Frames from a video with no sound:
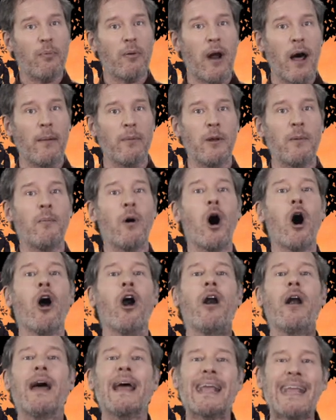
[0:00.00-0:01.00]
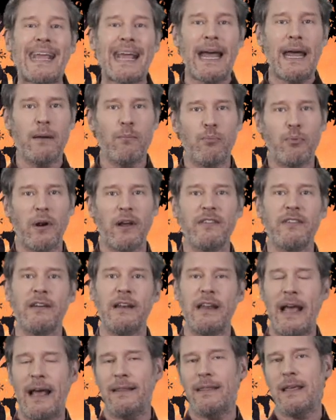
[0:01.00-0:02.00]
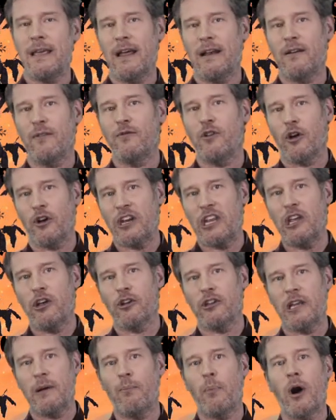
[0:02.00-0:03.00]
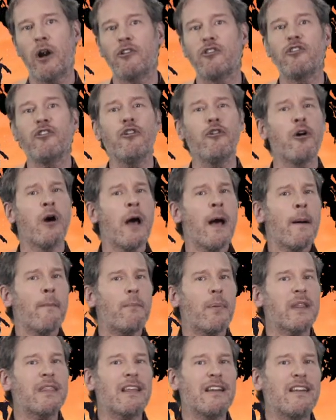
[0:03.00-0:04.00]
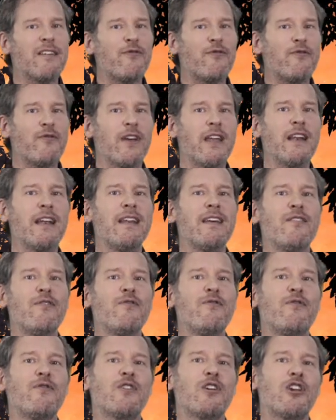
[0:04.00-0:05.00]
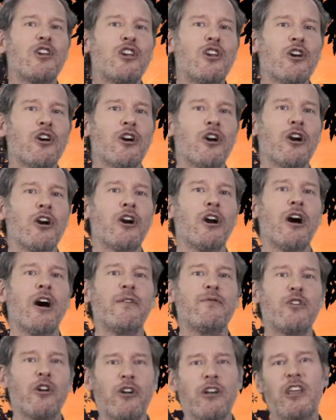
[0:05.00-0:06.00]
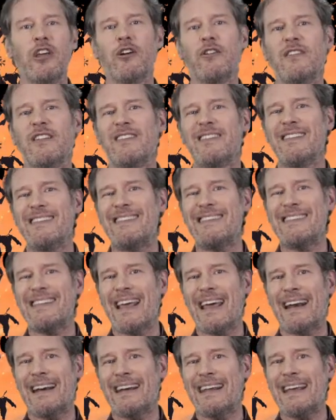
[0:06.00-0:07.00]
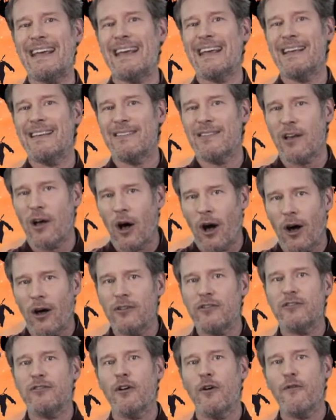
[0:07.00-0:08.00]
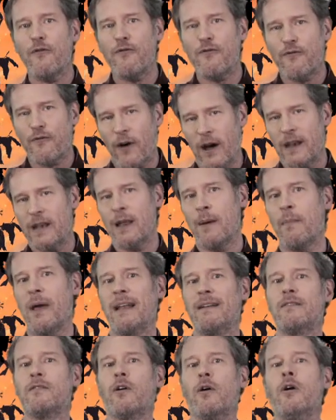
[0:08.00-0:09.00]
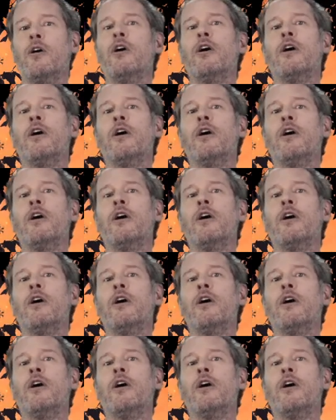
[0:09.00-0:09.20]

problem are again present at the end of Don Quixote Part 2, but the definitive cure of Don Quixote's insanity is also fundamental.